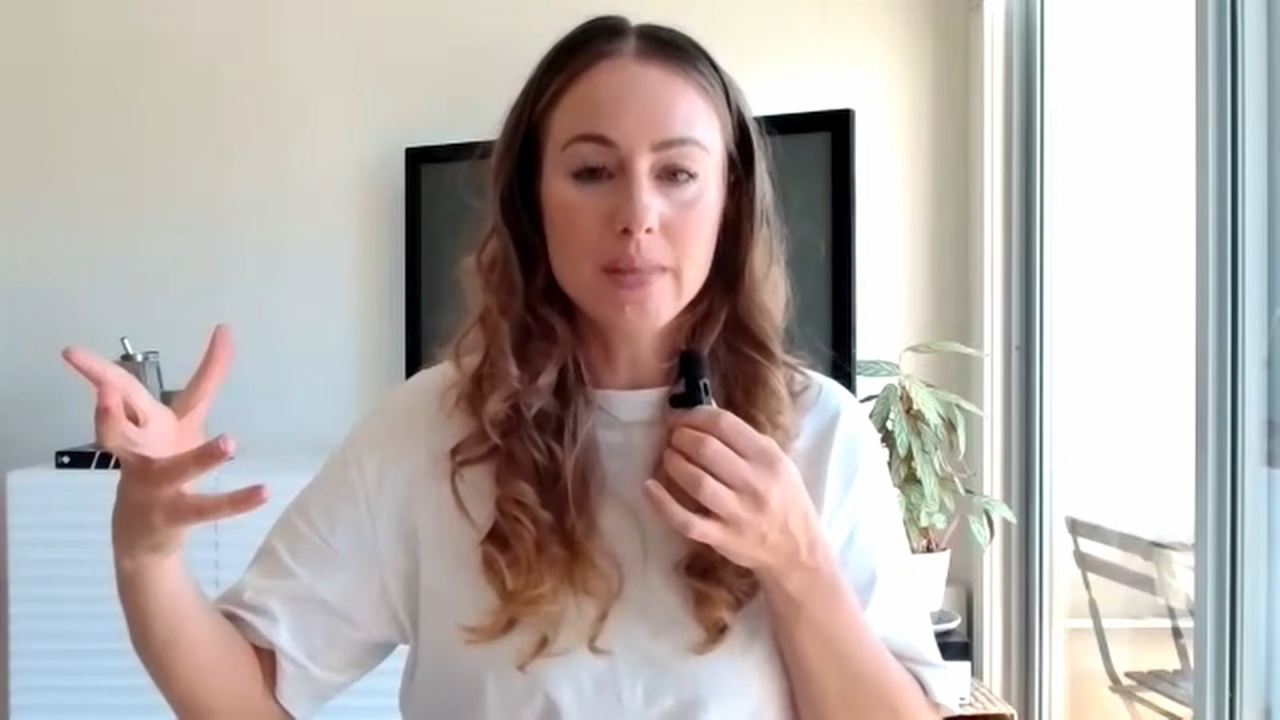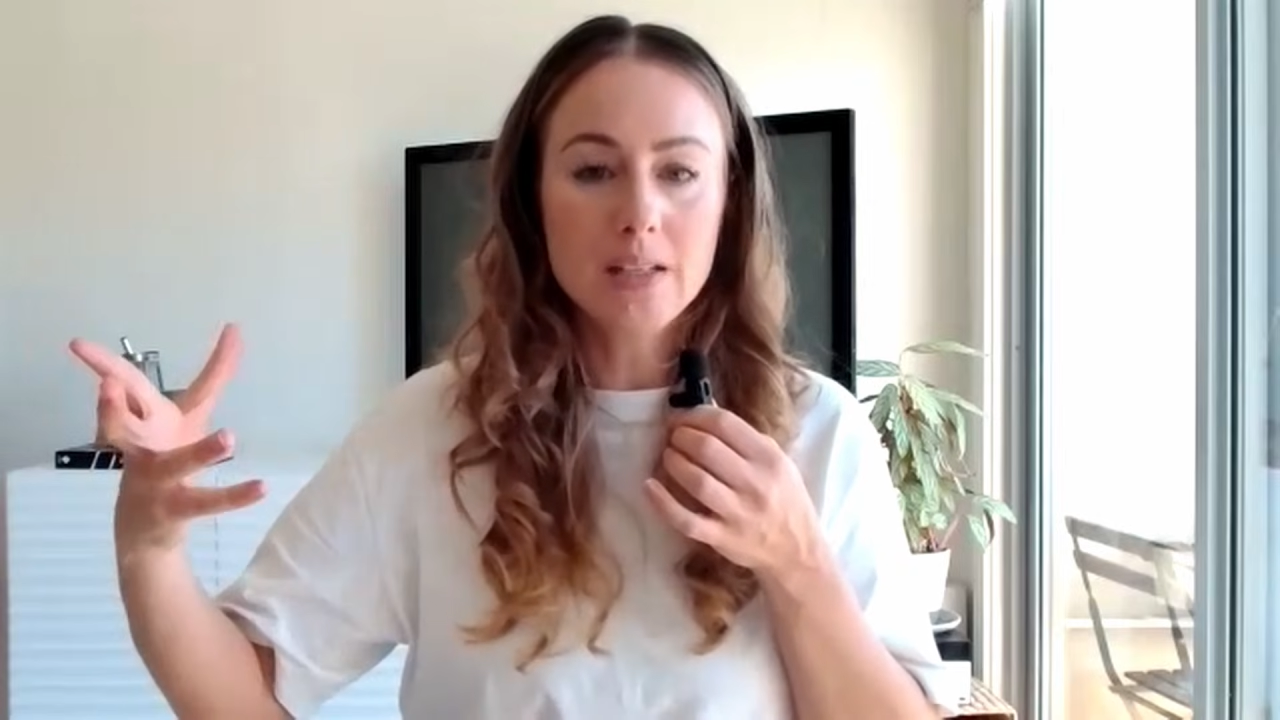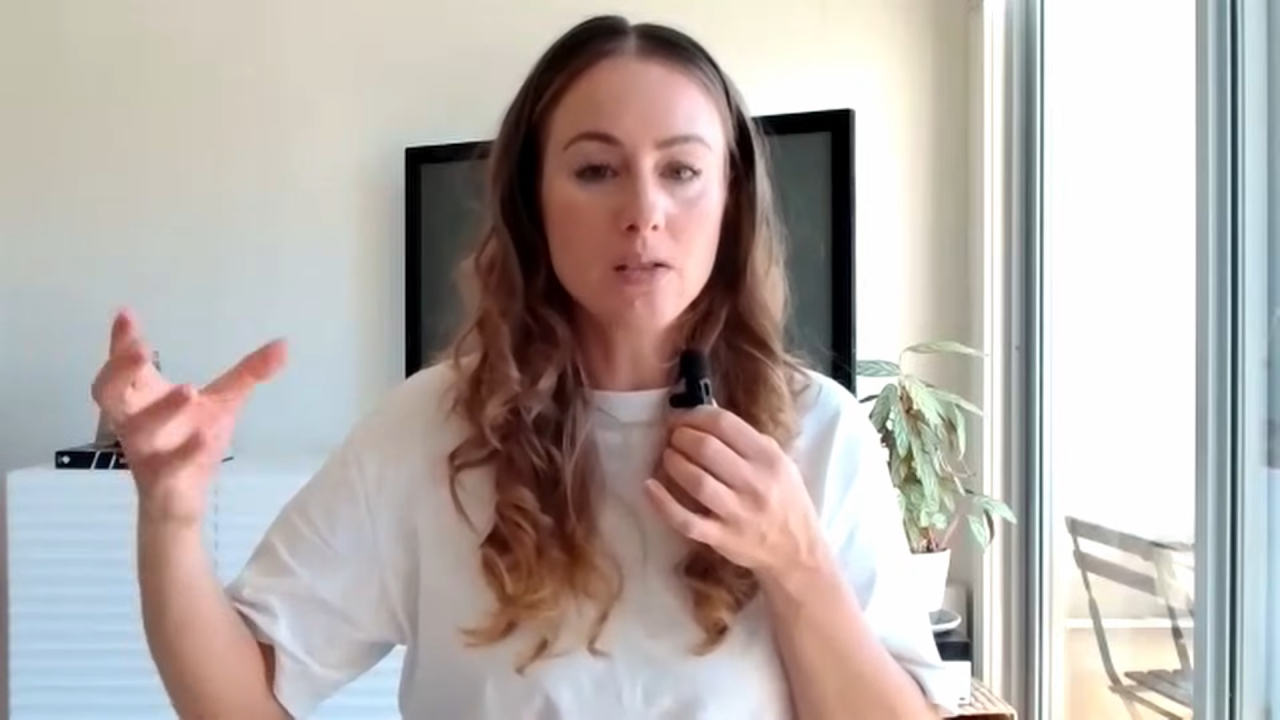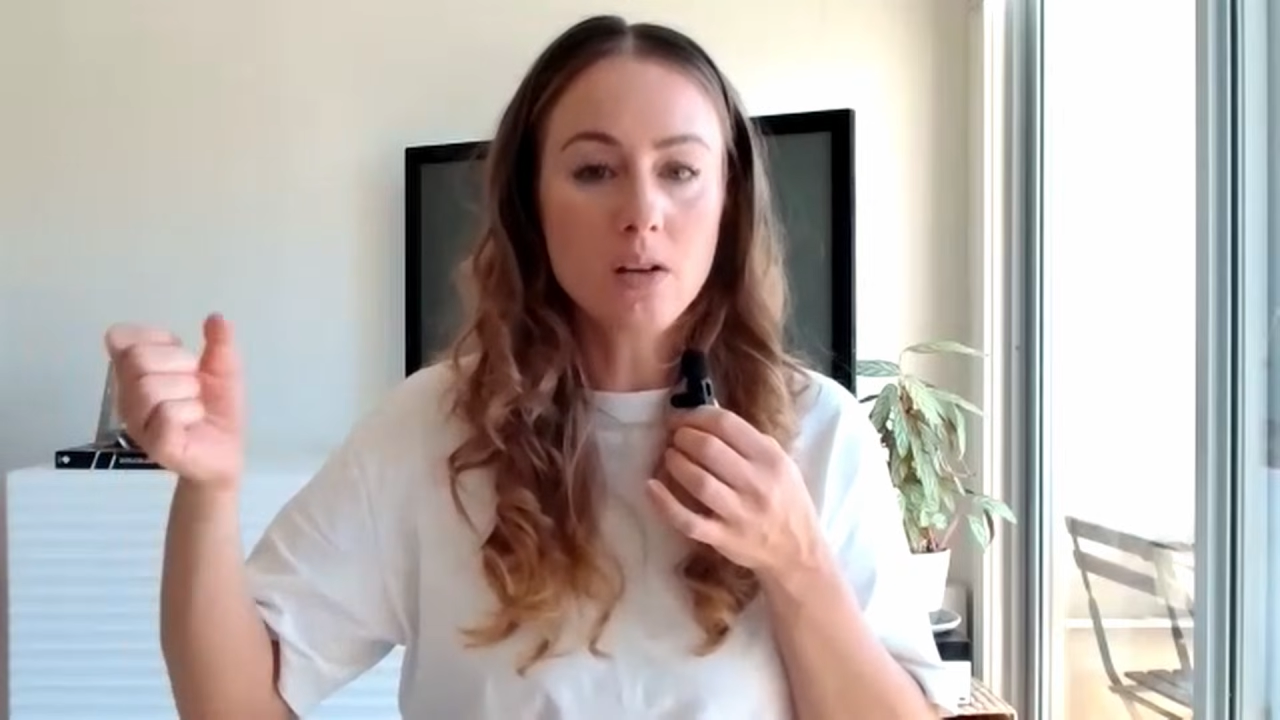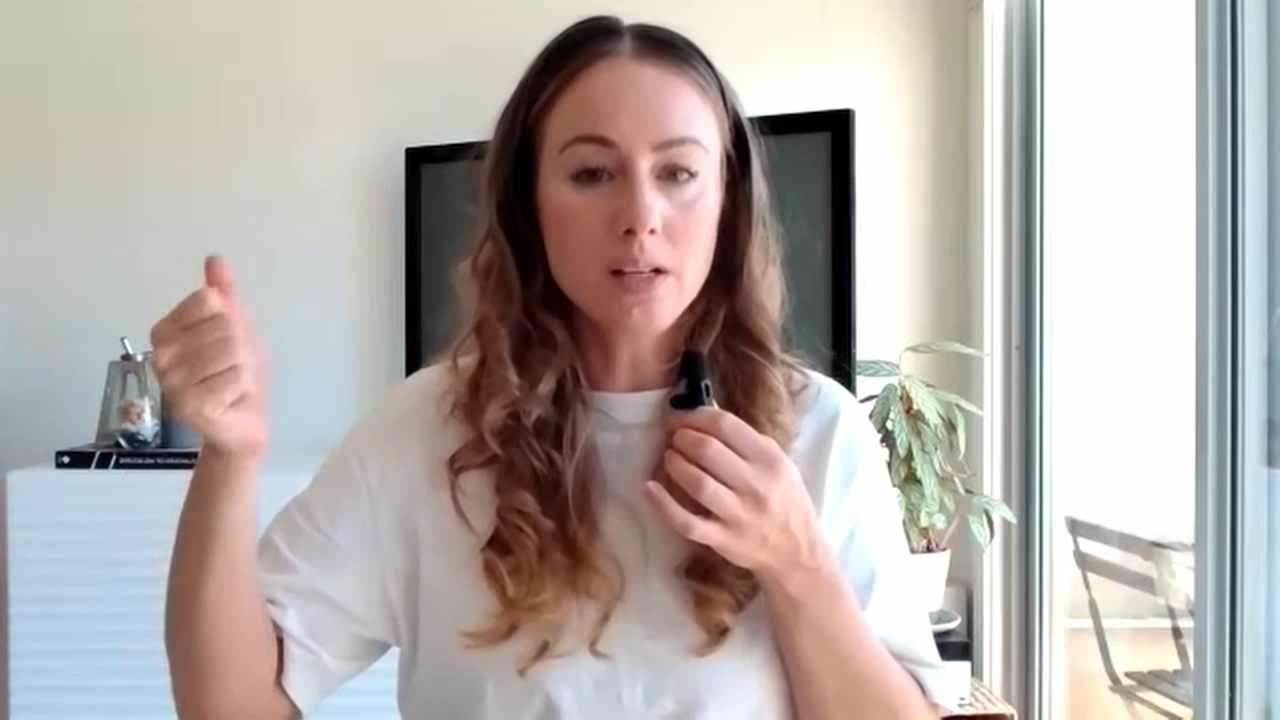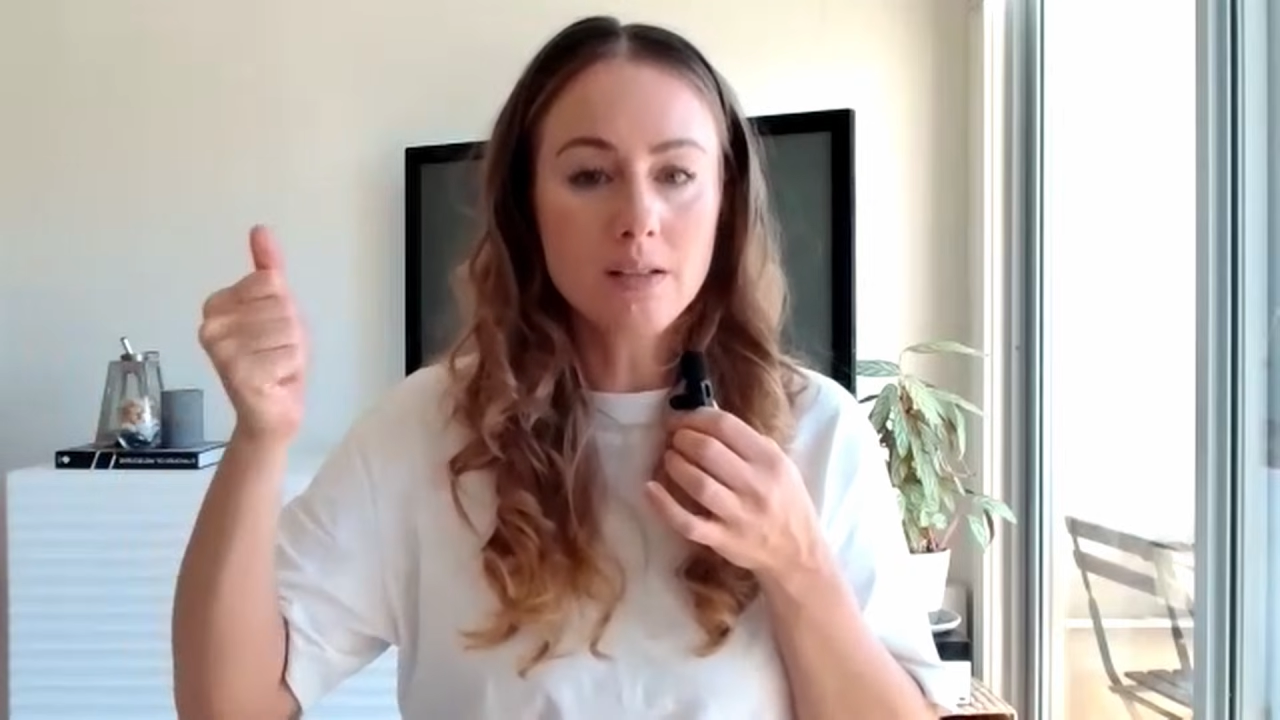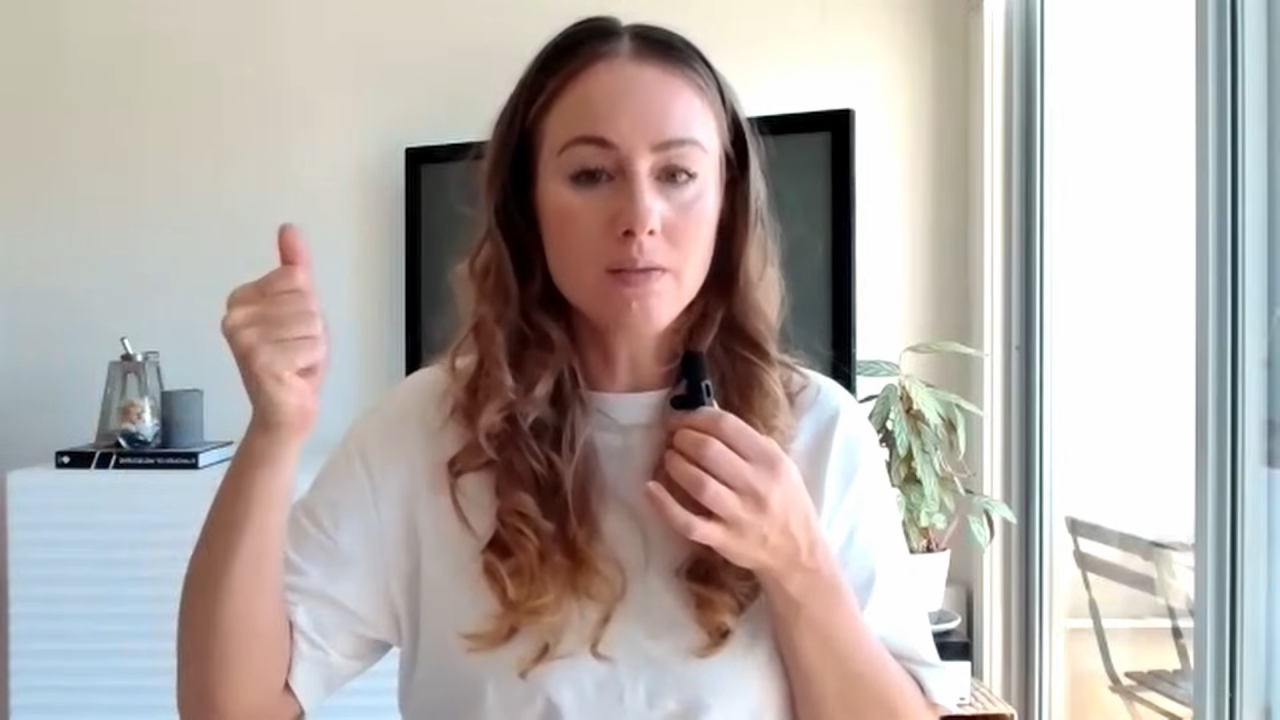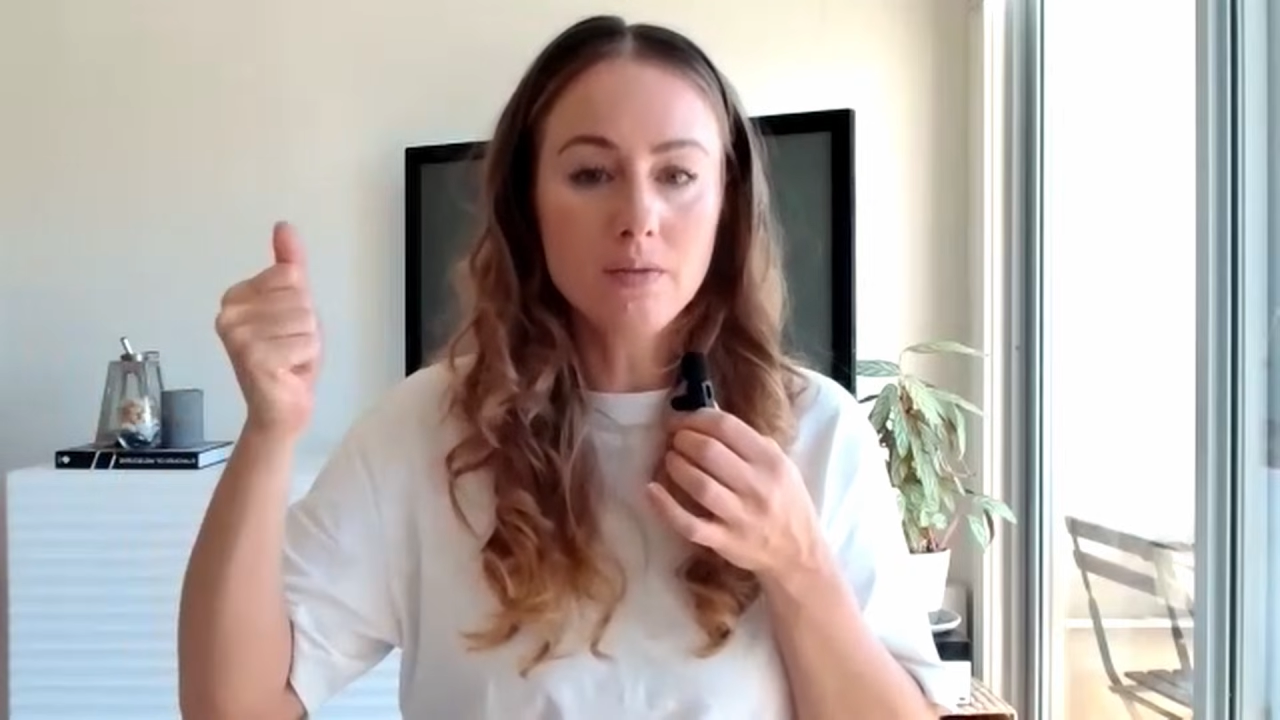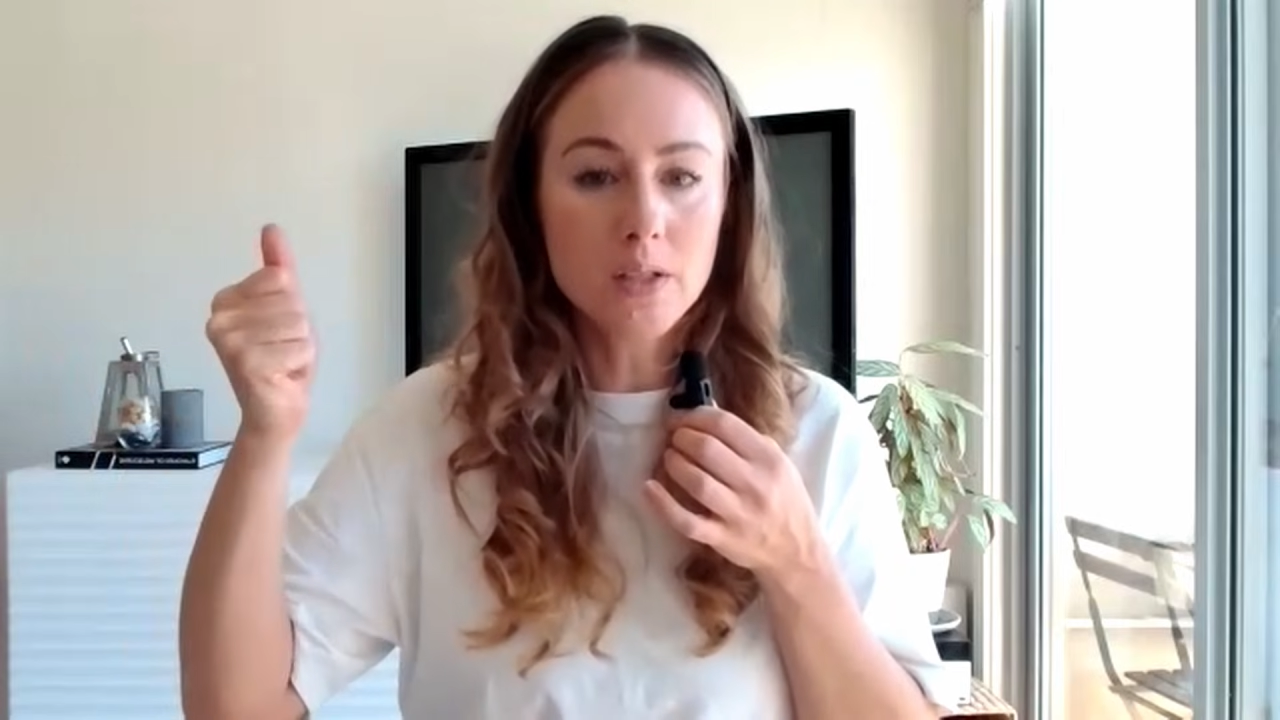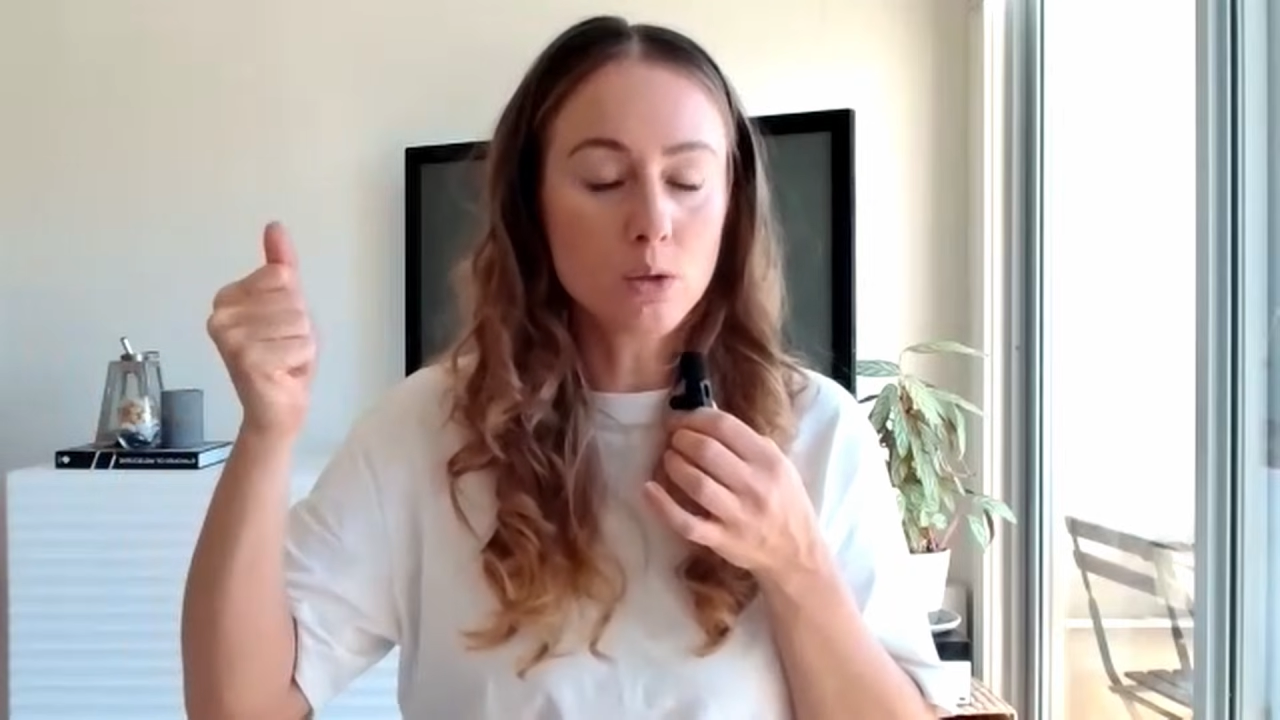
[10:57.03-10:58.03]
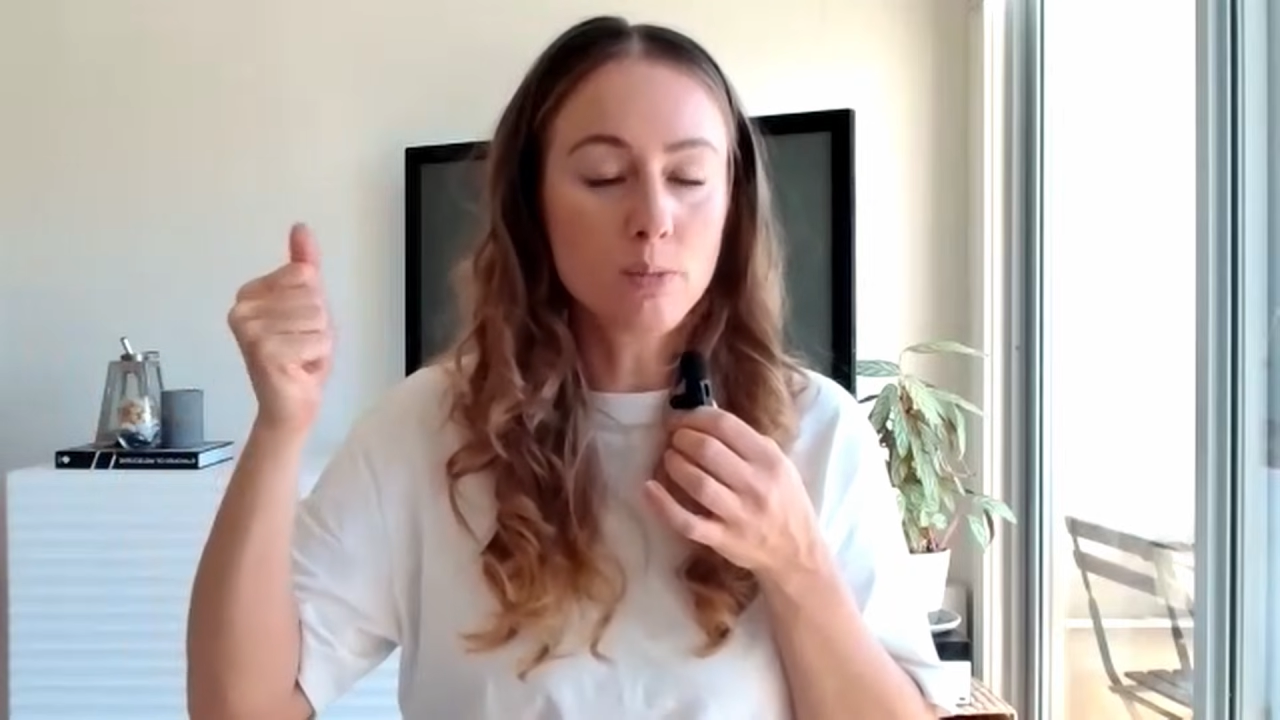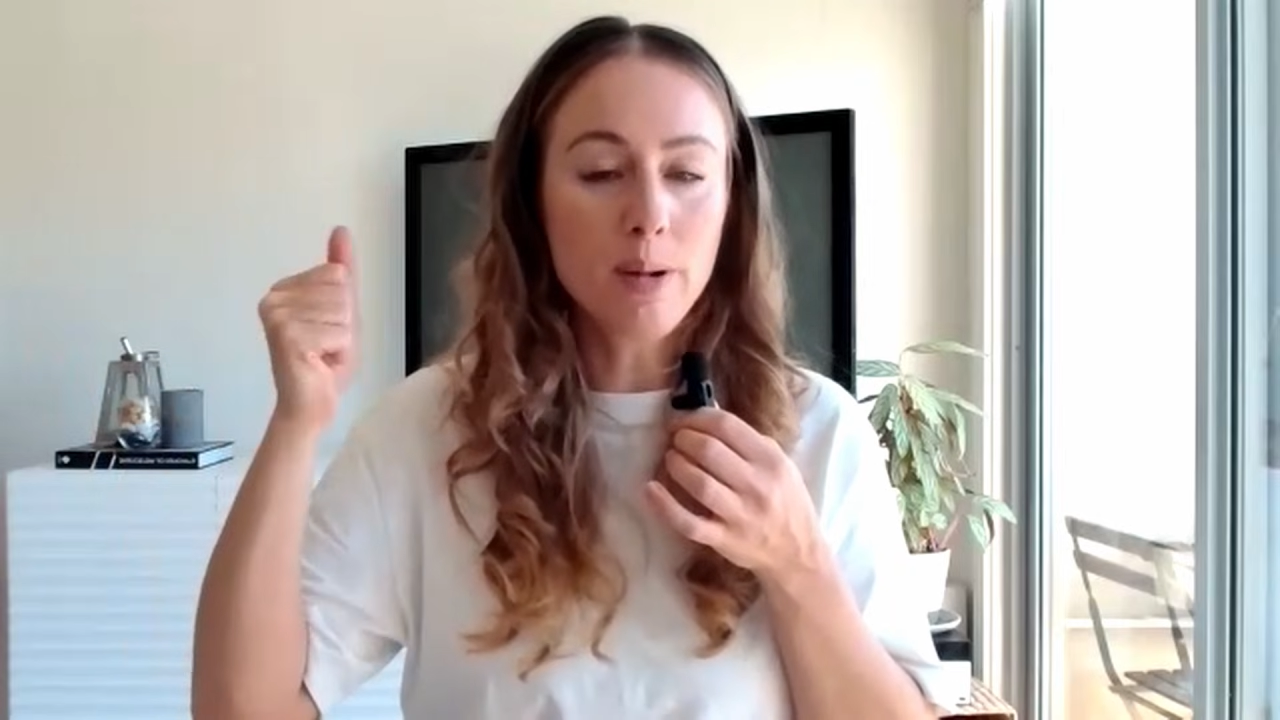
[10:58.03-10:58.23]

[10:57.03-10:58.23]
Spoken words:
It's not in physical